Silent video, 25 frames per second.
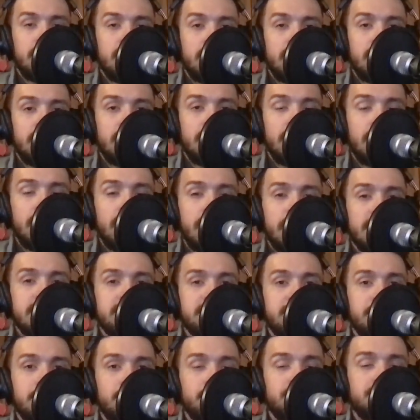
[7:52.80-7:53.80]
Let's
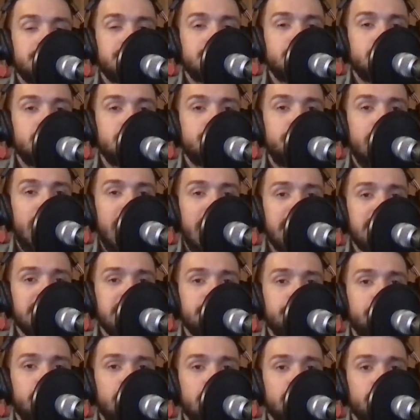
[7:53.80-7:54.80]
go to
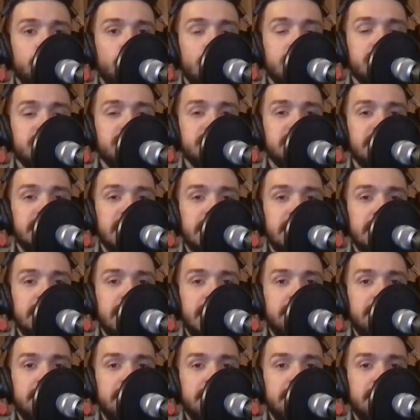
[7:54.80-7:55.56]
basketball once again,